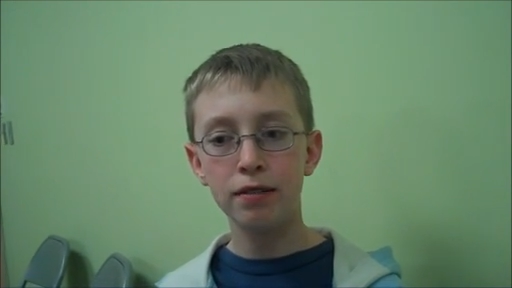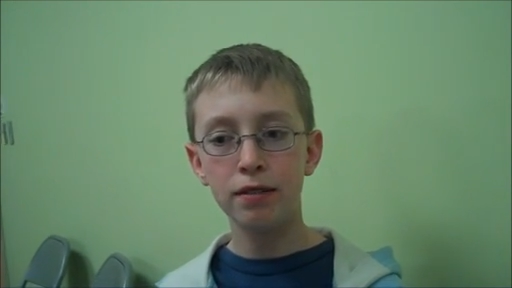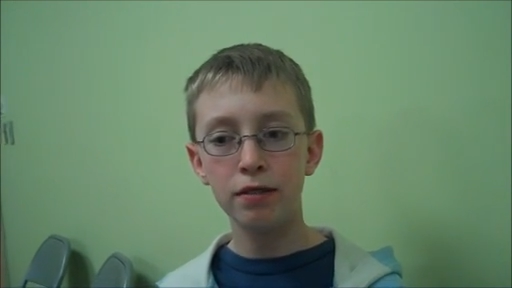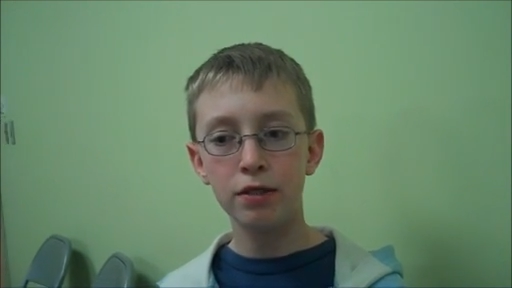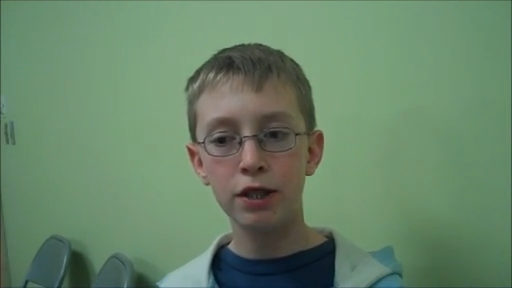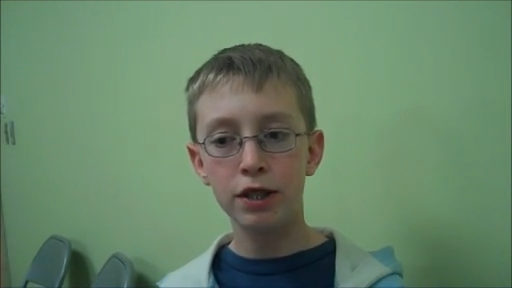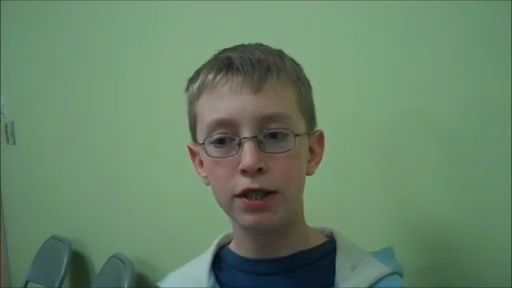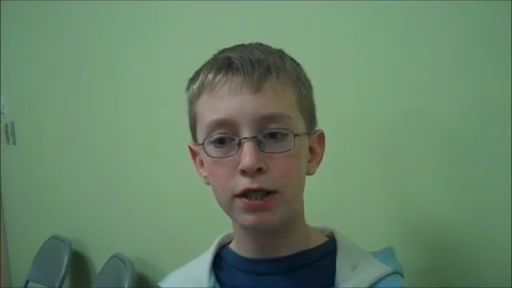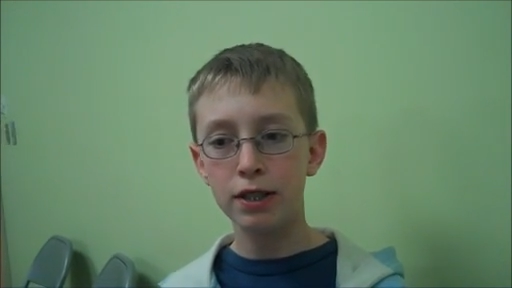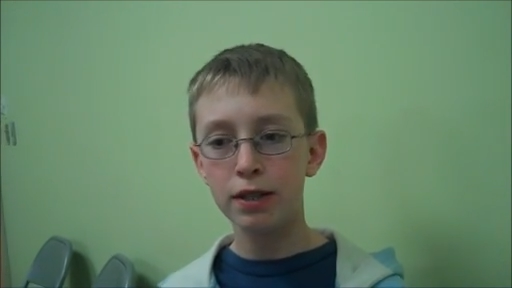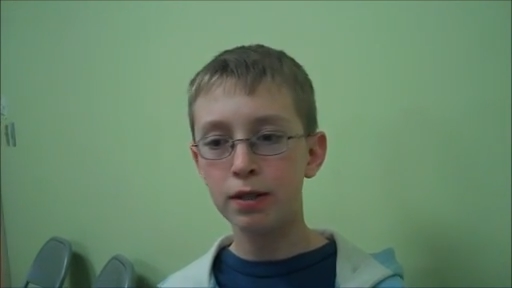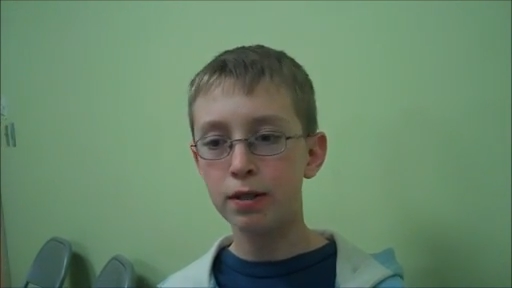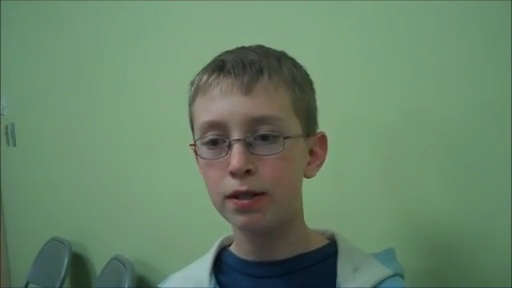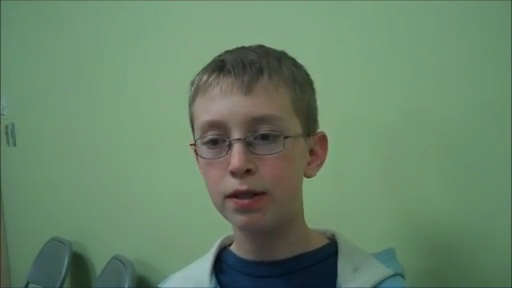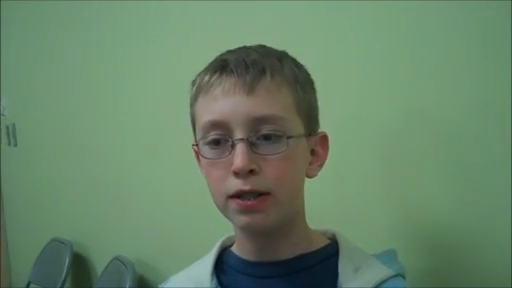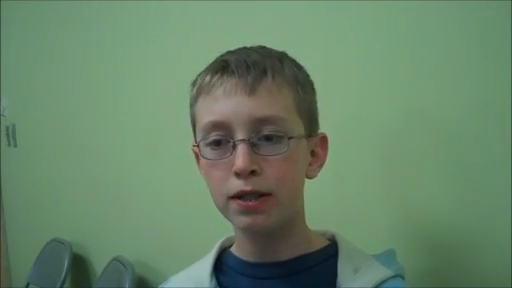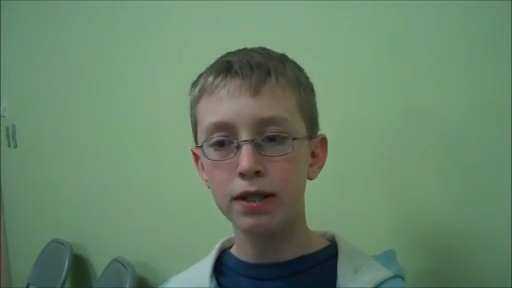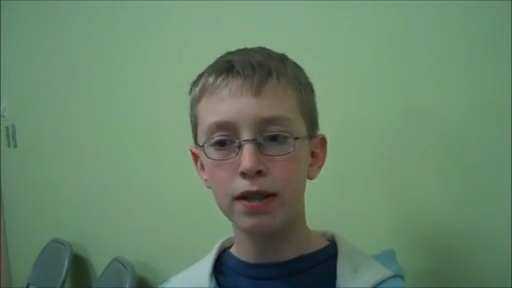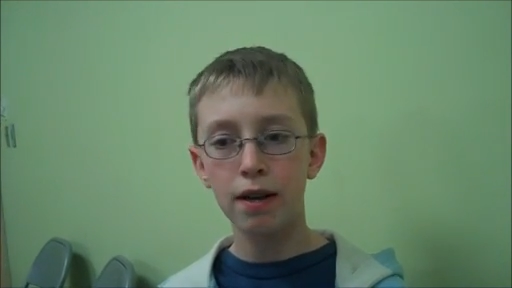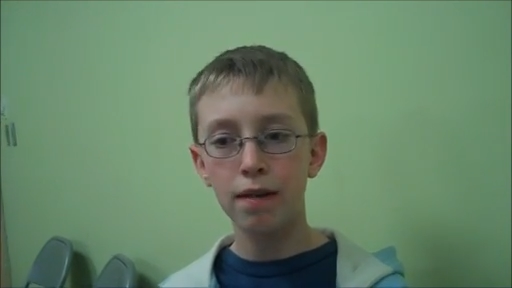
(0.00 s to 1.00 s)
just
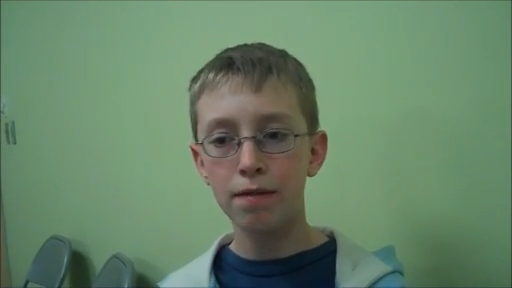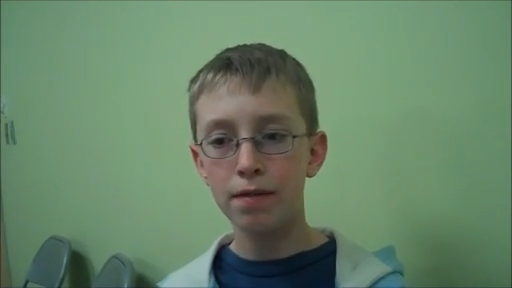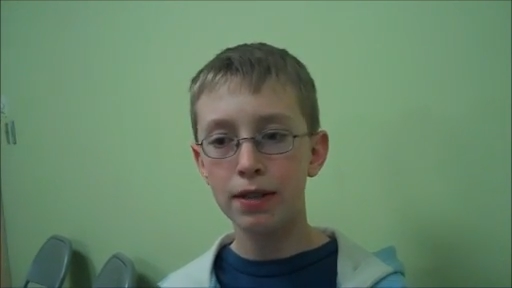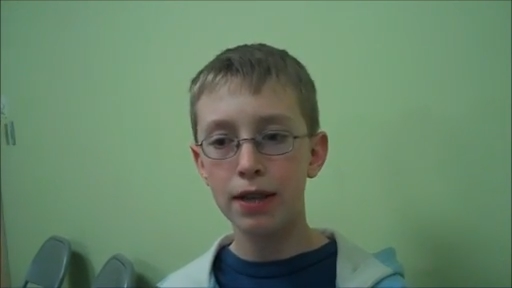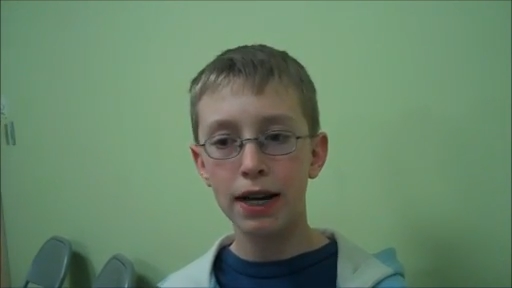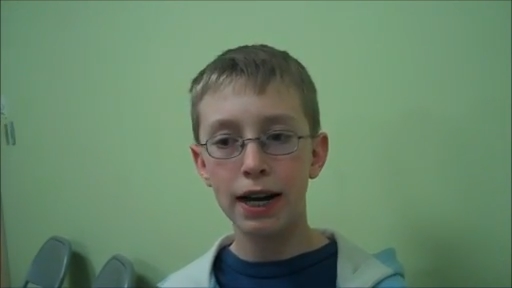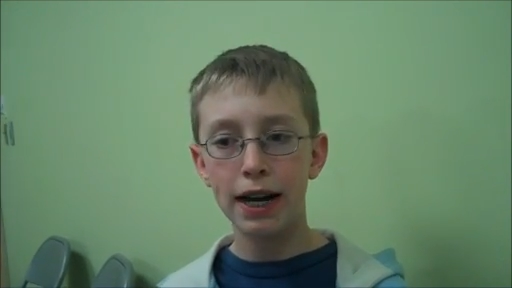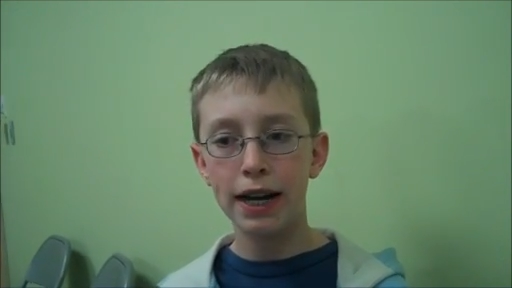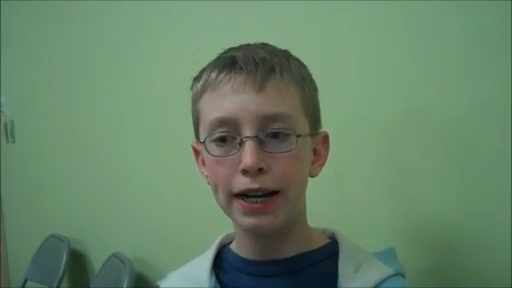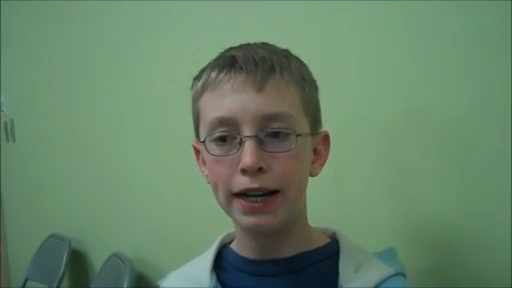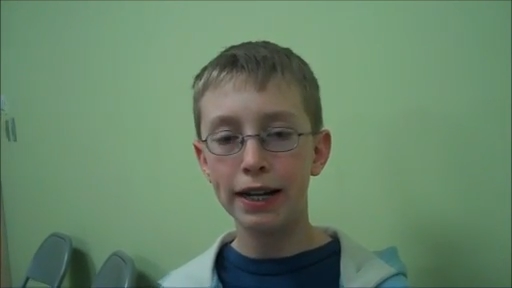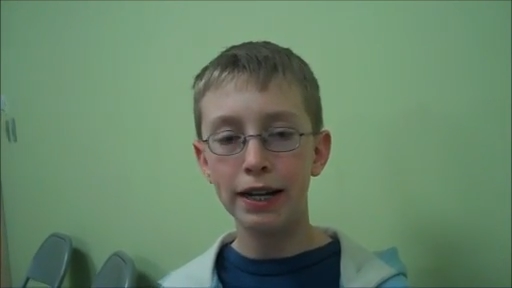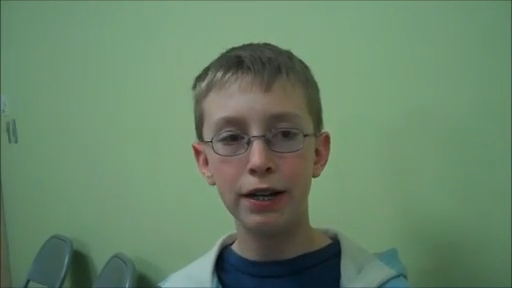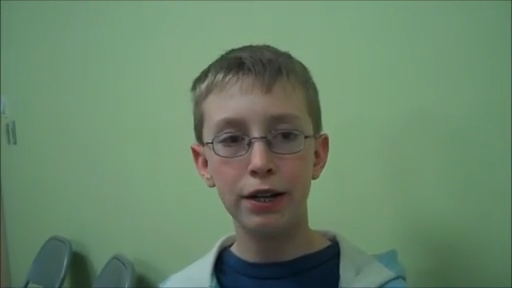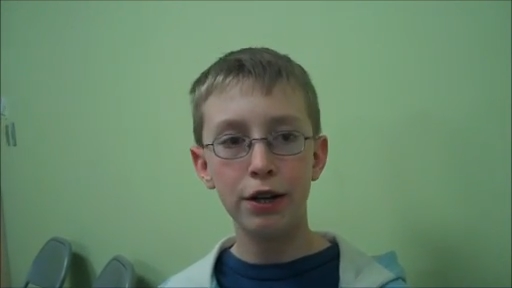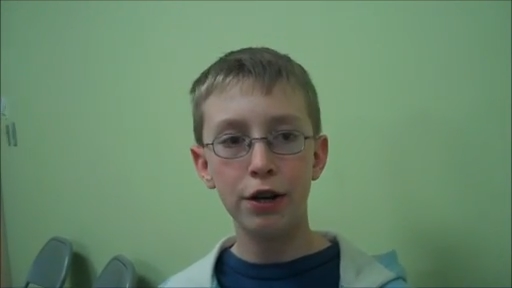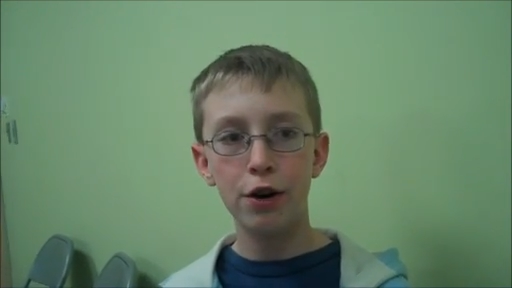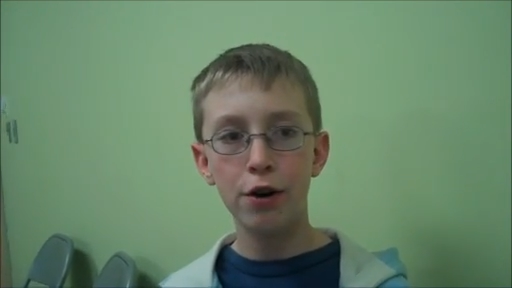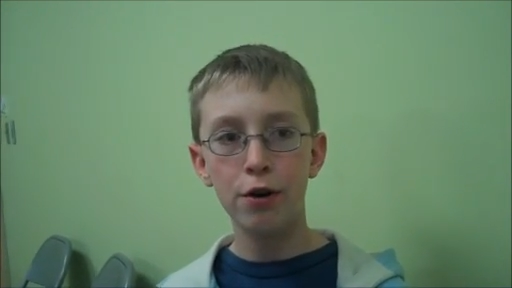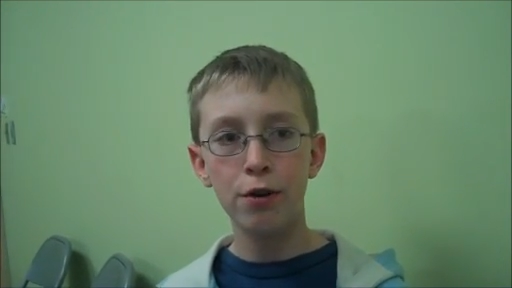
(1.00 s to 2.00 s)
stuff that I didn't
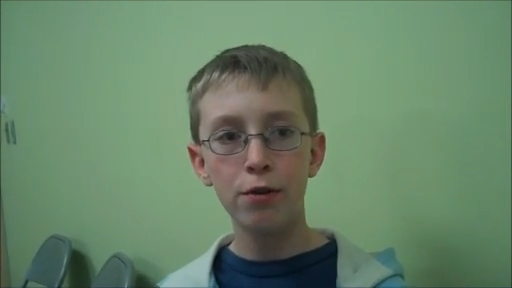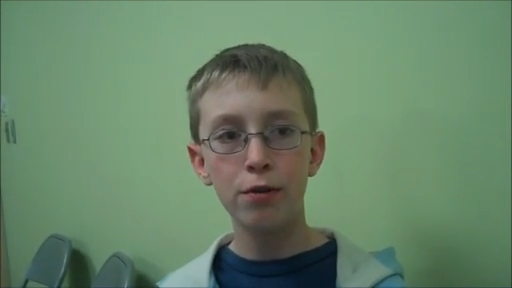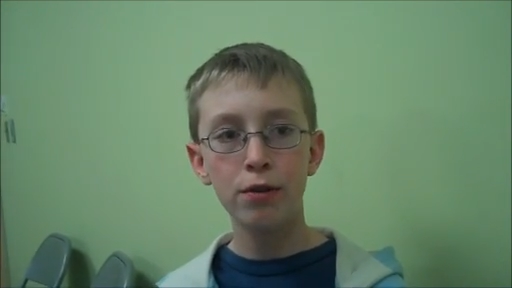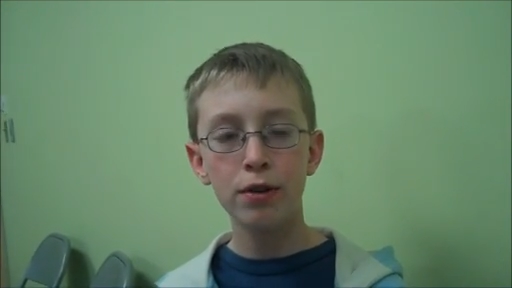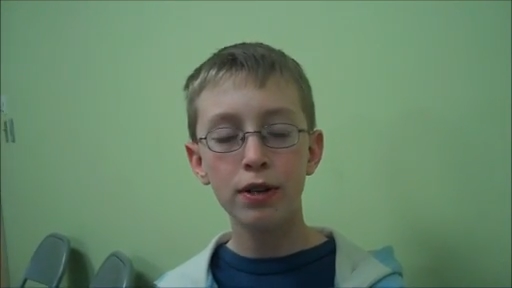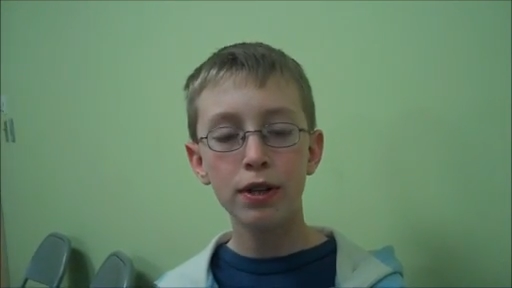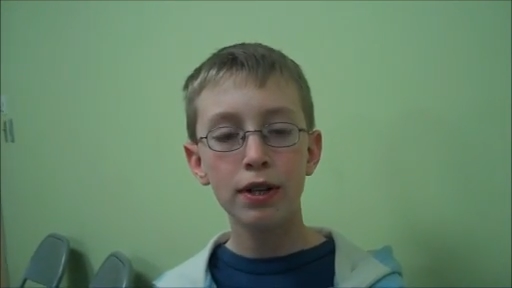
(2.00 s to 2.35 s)
know.